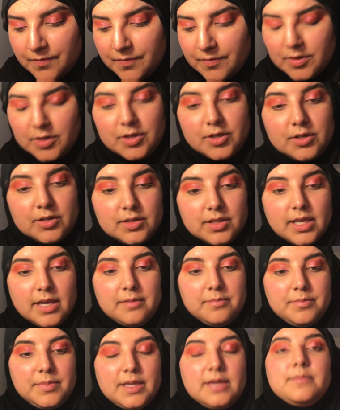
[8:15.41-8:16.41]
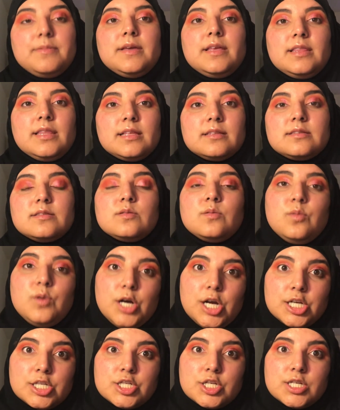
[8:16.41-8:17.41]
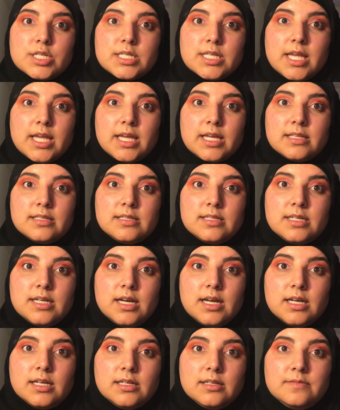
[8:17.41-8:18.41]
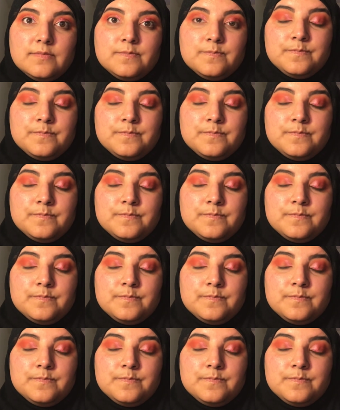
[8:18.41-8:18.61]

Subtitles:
If you heard that beeping, that's the washer saying it's done.